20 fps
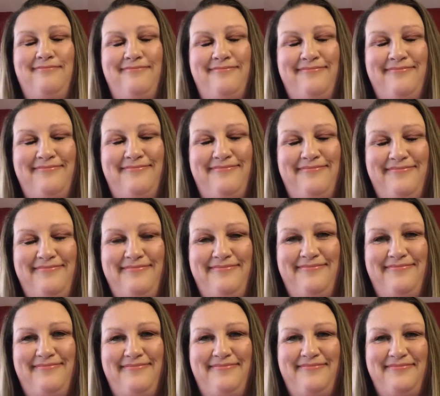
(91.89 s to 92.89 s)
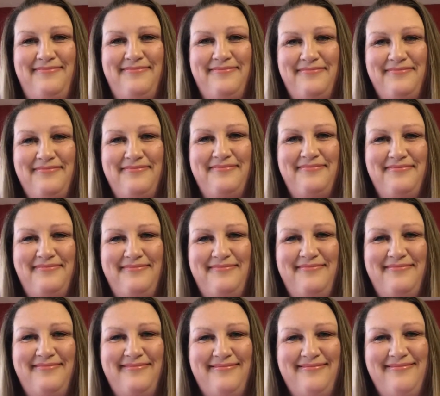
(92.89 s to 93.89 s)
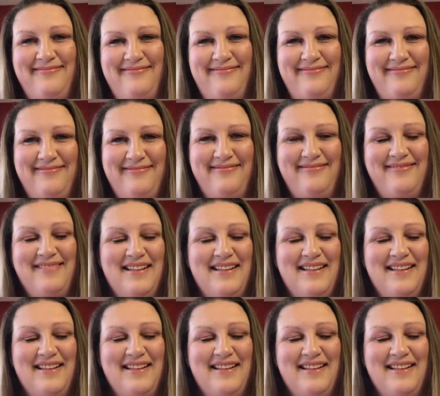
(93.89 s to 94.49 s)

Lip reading: [no speech]